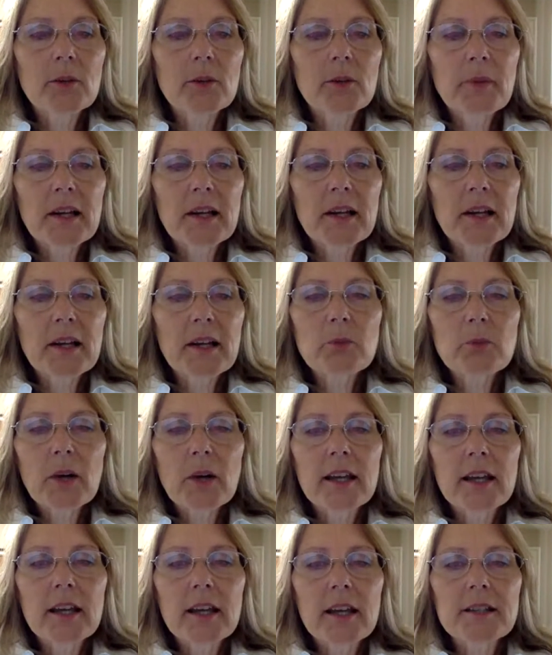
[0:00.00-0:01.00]
The best
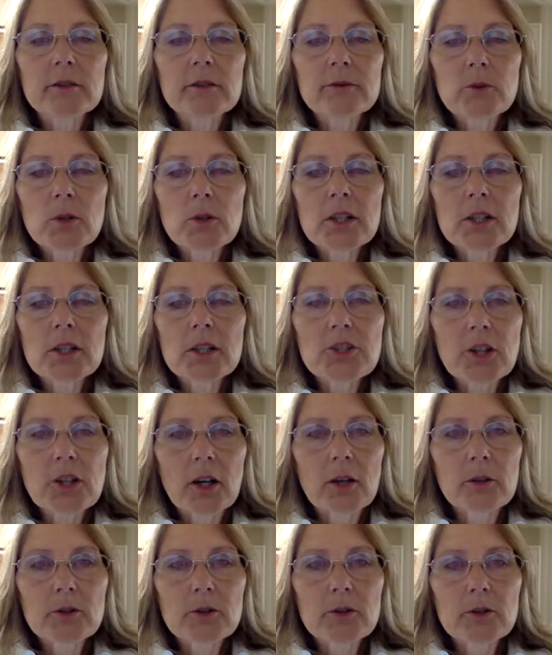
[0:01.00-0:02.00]
way to avoid
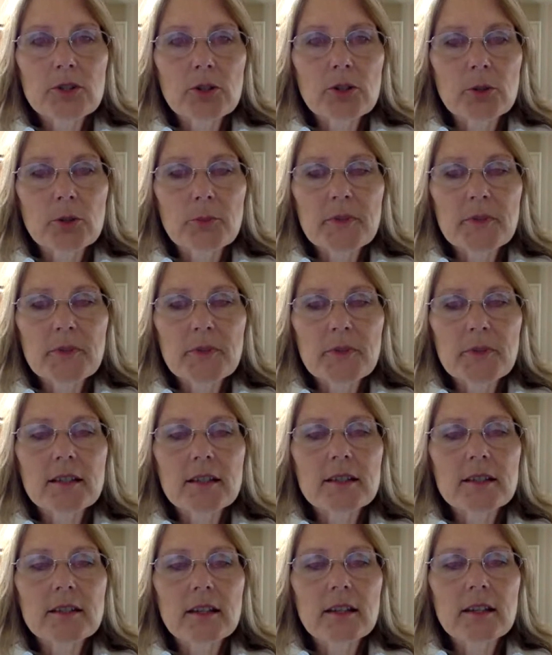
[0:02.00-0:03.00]
germs,
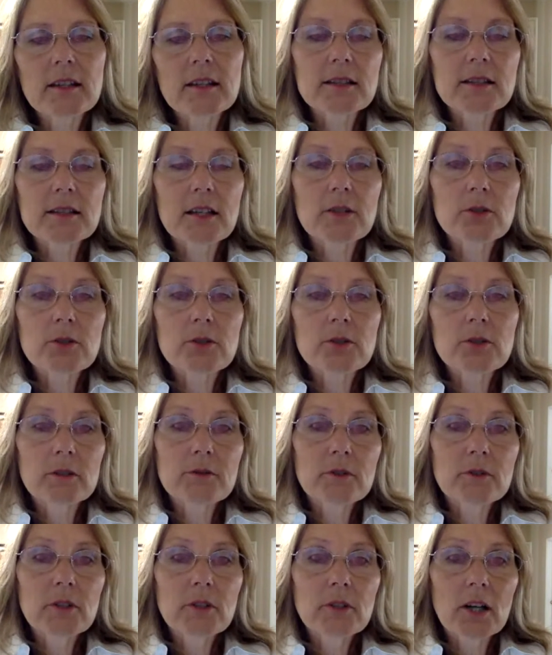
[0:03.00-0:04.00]
says the
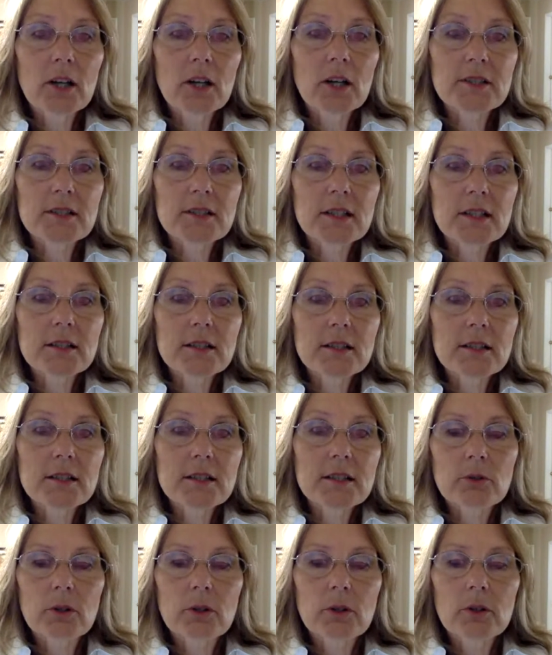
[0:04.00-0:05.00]
Center of Disease
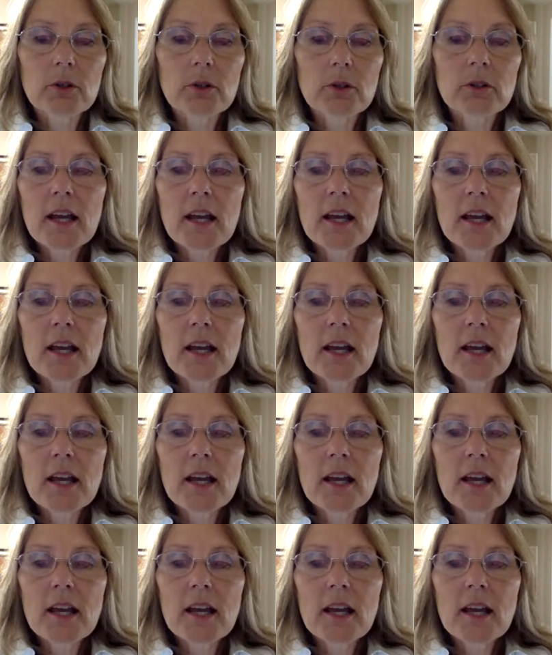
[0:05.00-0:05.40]
Control,